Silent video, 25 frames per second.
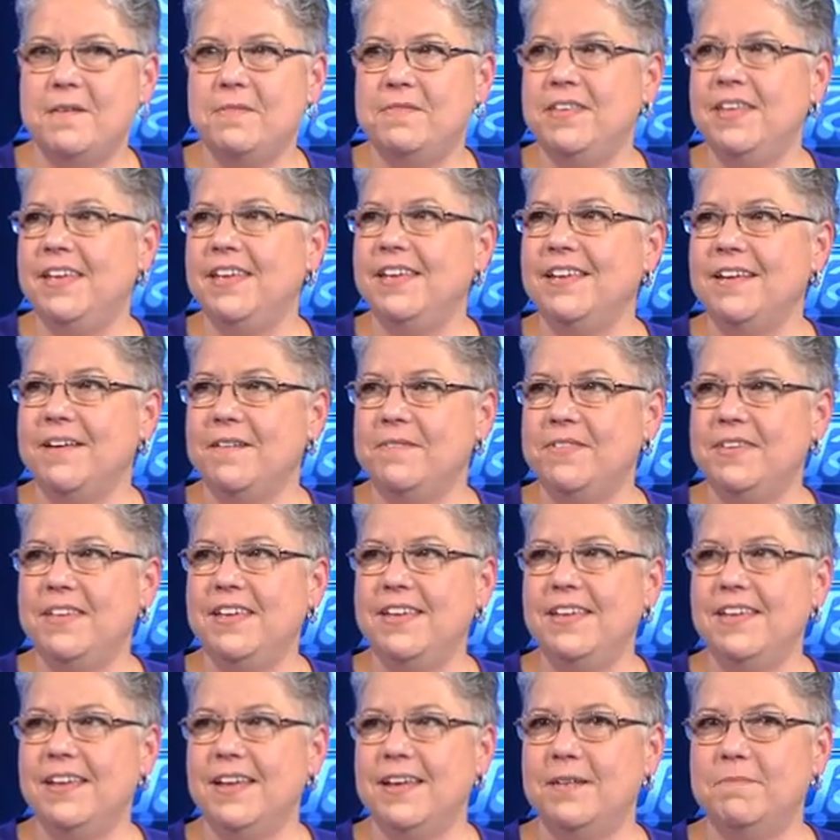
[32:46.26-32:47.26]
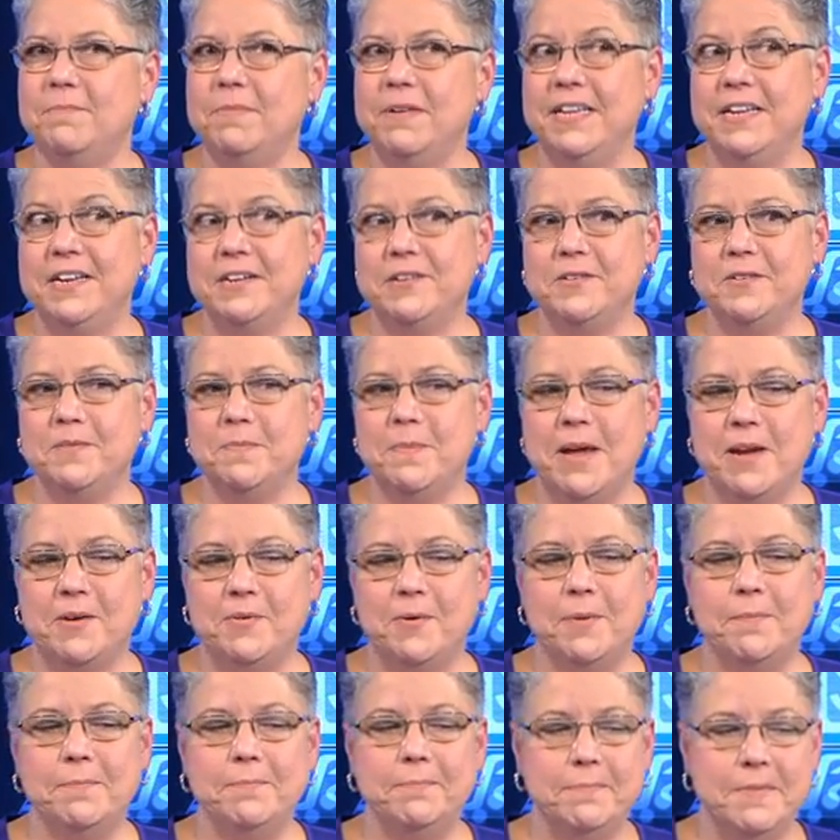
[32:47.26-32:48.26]
mm-hmm. of the of the uh, political
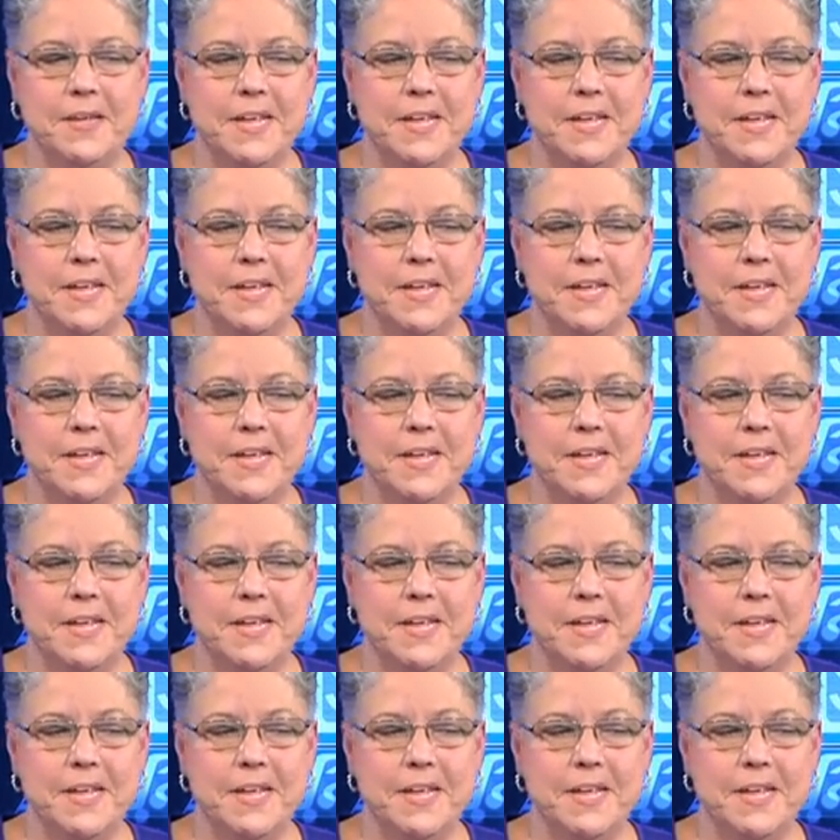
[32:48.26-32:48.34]
spectrum.